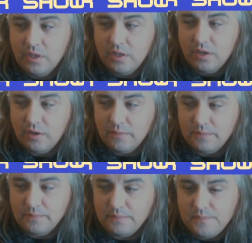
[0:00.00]

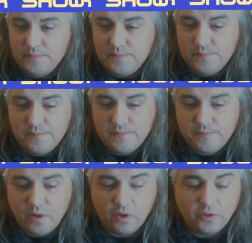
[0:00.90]

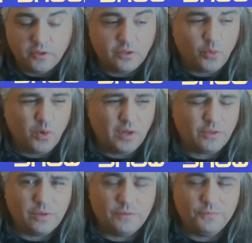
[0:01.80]

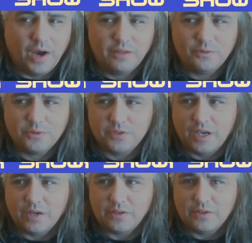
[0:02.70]
123 followers
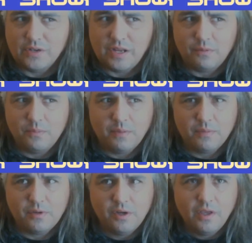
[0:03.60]
now, and I
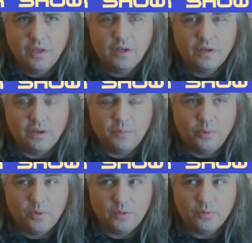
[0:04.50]
remember a
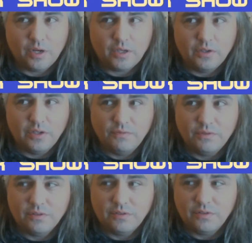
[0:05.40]
point where I
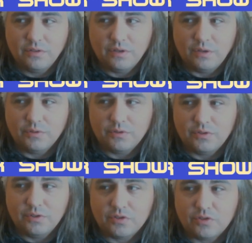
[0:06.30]
was
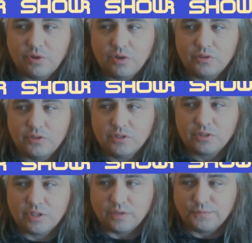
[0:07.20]
just struggling just to
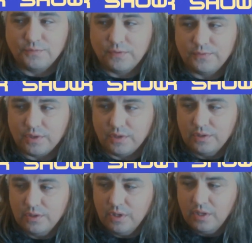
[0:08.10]
get 50.
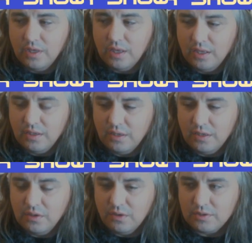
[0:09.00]
And,
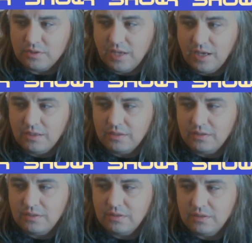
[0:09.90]
it's not
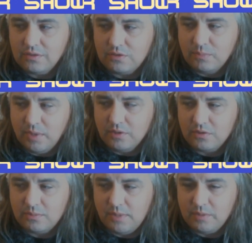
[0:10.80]
a tremendous
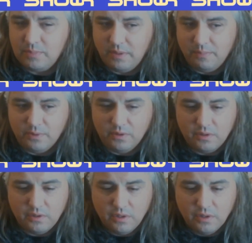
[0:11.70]
amount of people.
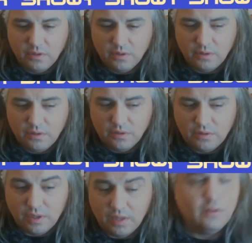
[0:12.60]

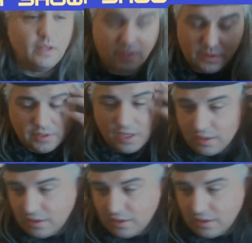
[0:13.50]
And like I said,